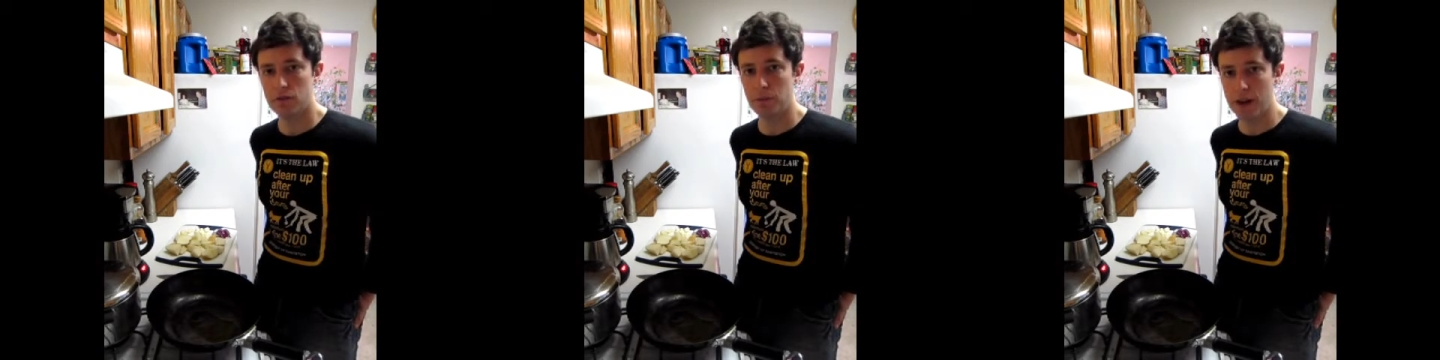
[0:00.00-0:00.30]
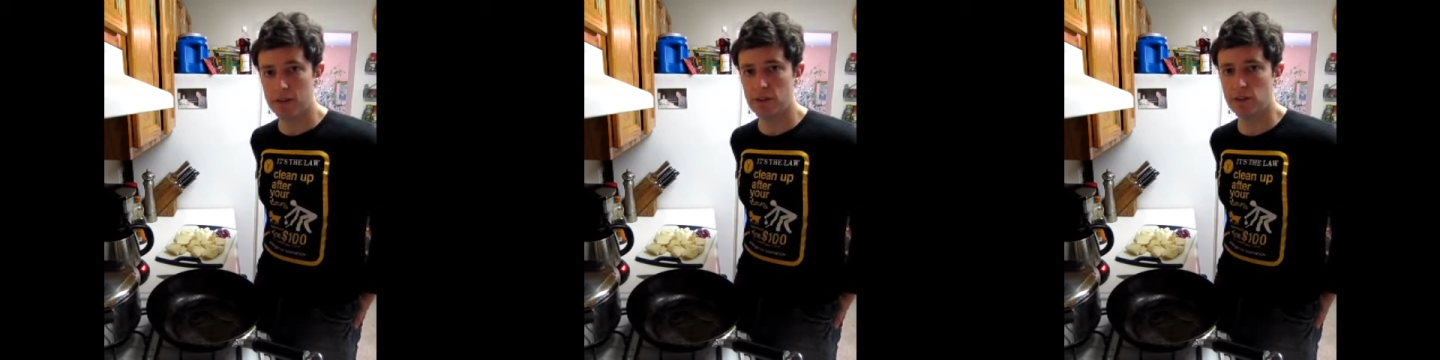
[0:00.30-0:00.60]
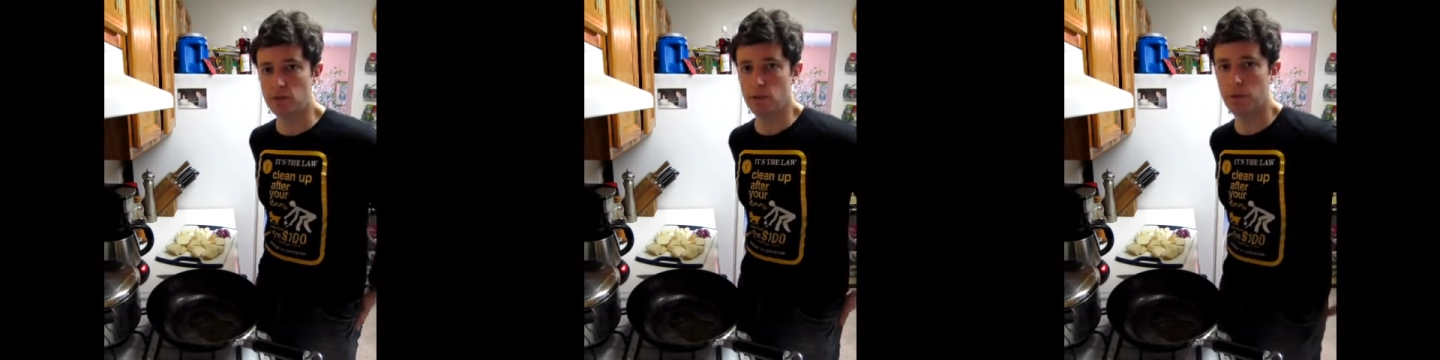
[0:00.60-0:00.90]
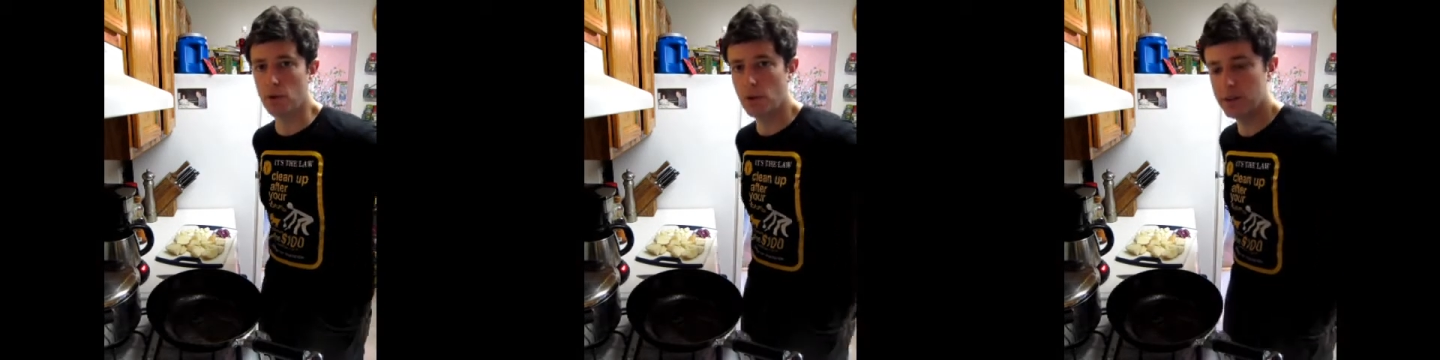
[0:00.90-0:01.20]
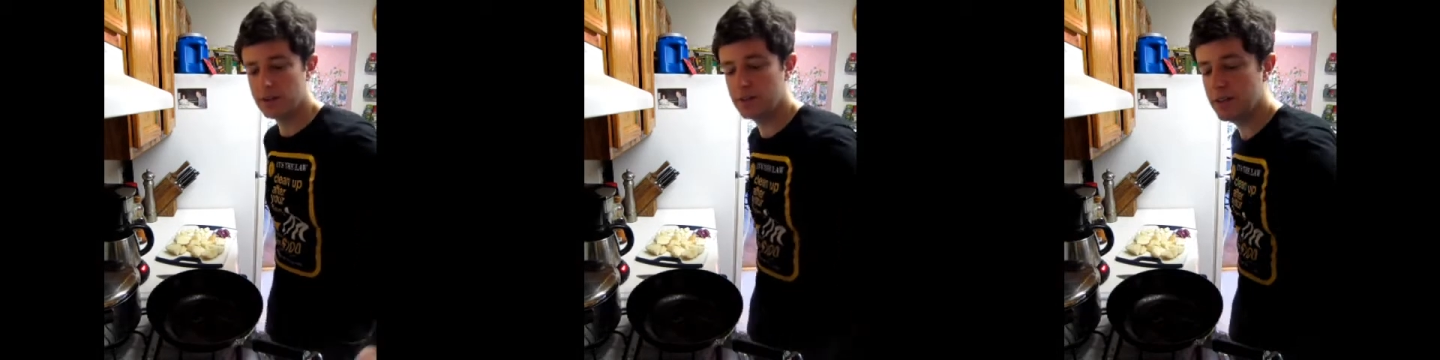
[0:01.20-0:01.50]
To make this soup, we're
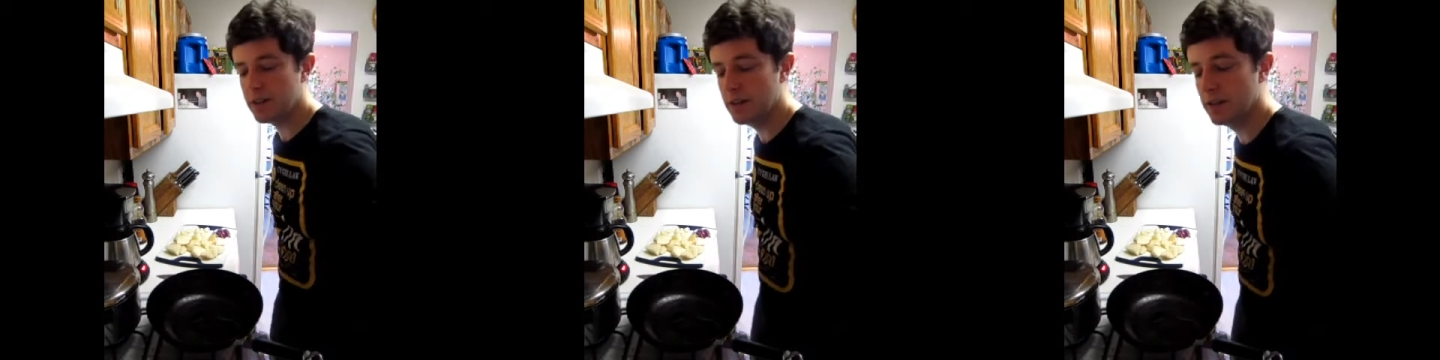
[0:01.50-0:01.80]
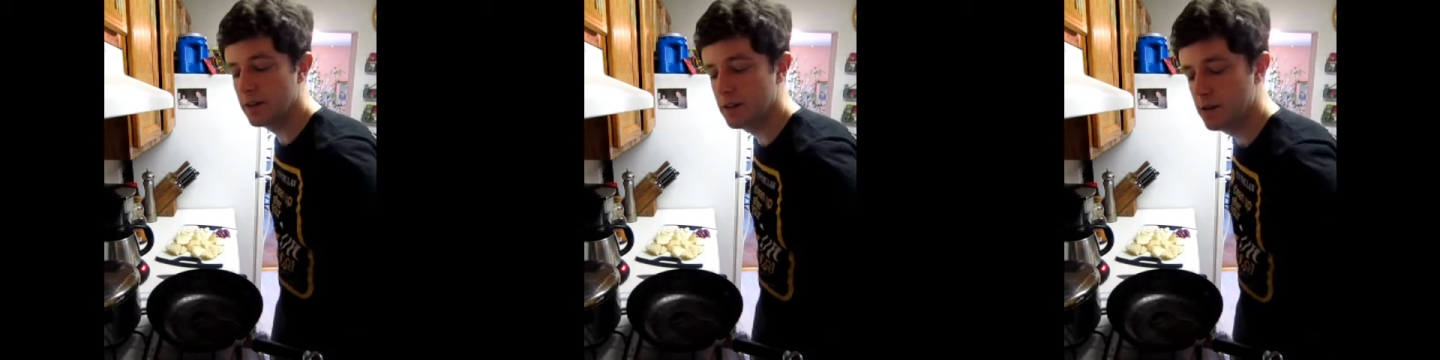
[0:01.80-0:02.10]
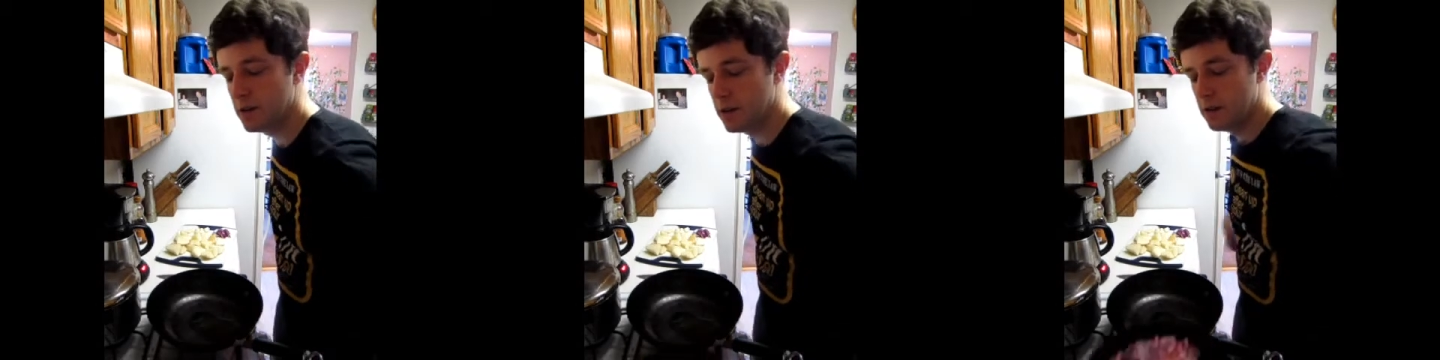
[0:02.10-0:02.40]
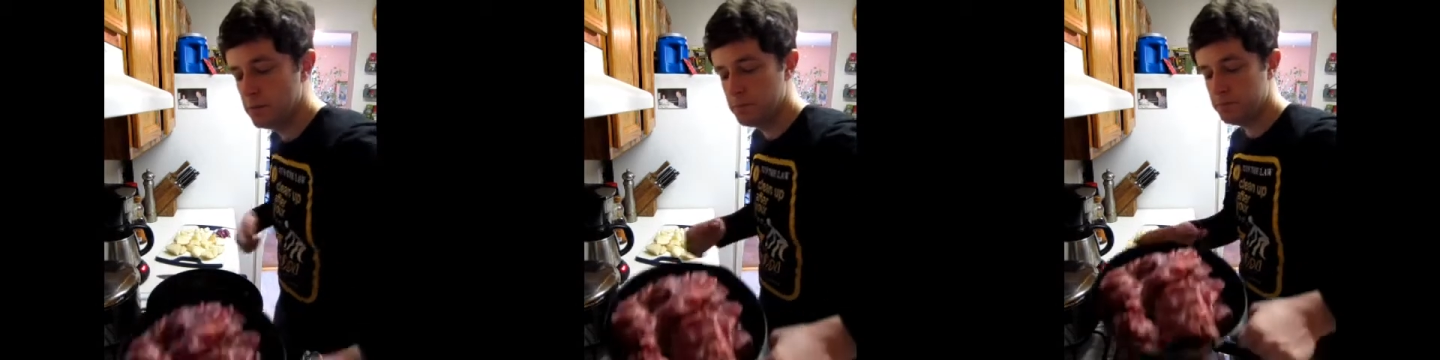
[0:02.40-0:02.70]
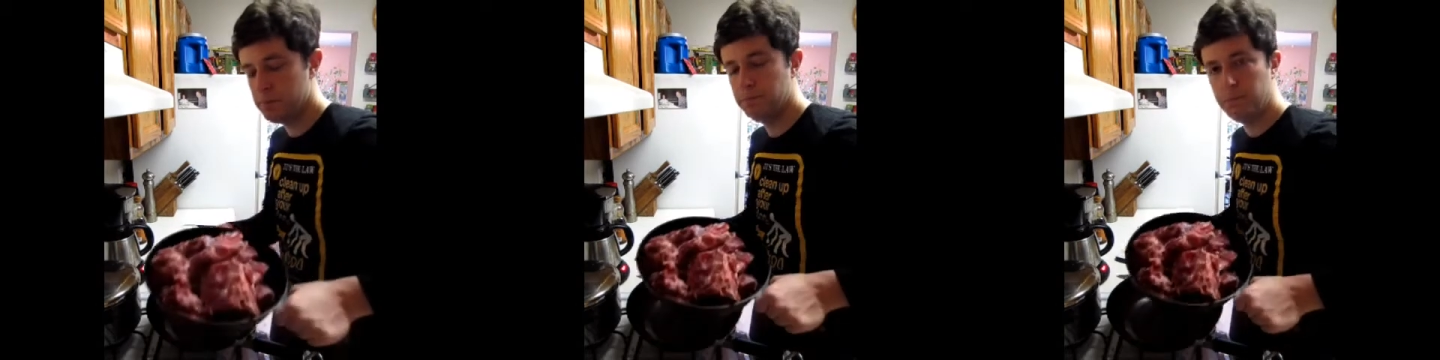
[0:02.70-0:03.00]
going to need
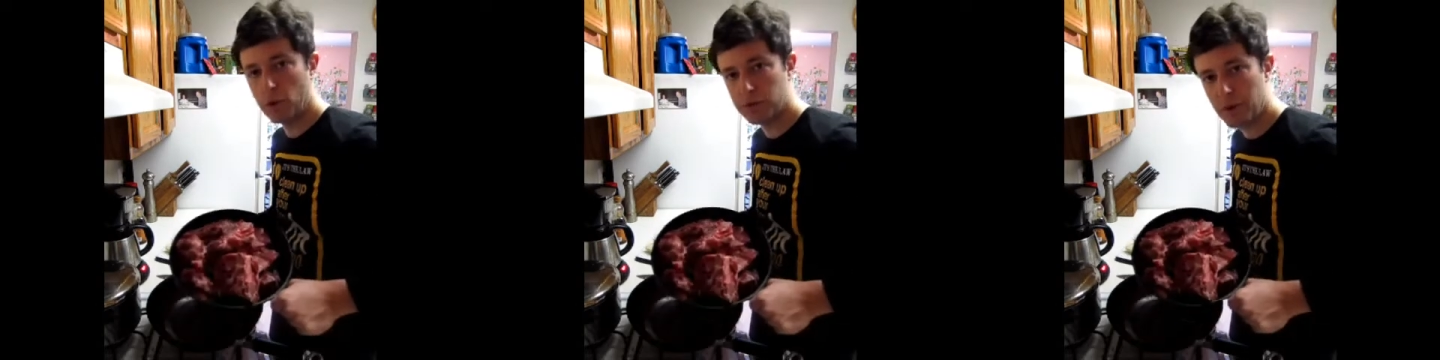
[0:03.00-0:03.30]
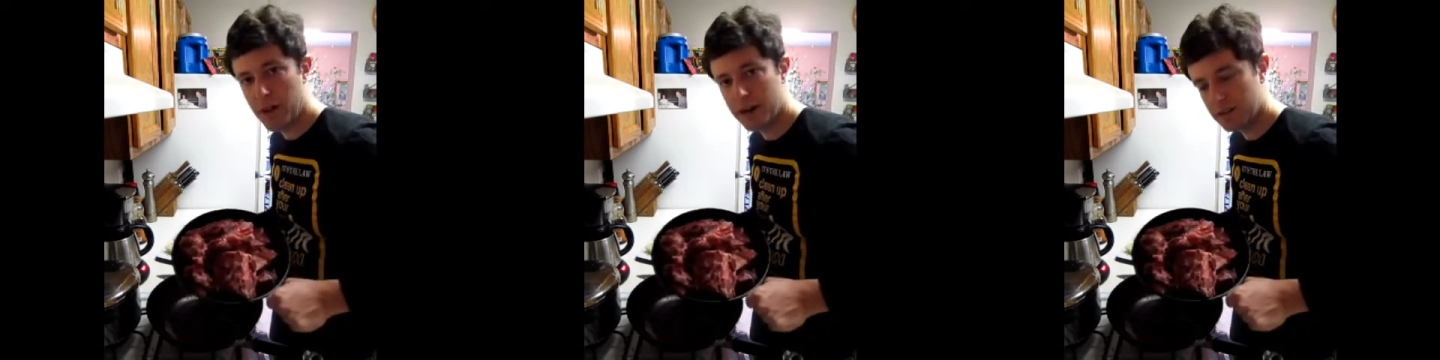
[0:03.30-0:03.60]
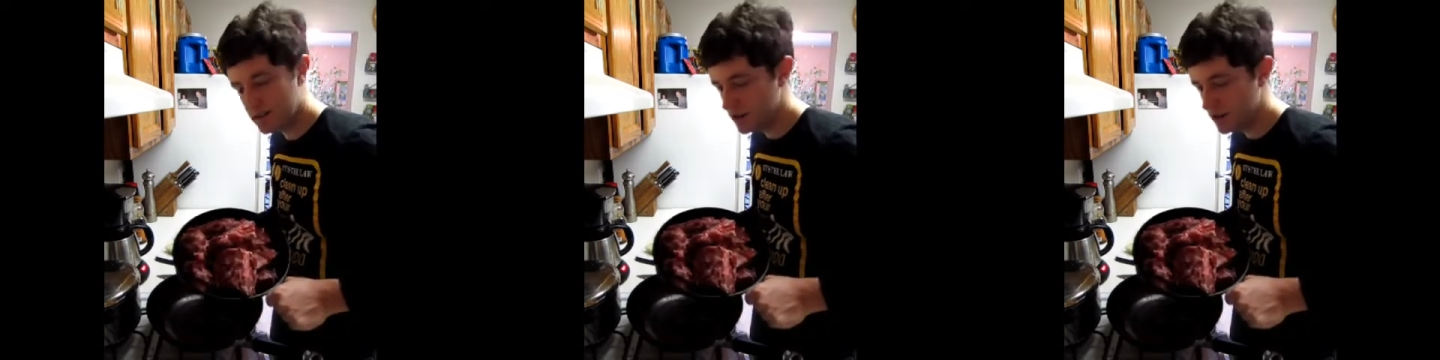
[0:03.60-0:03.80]
pork spine.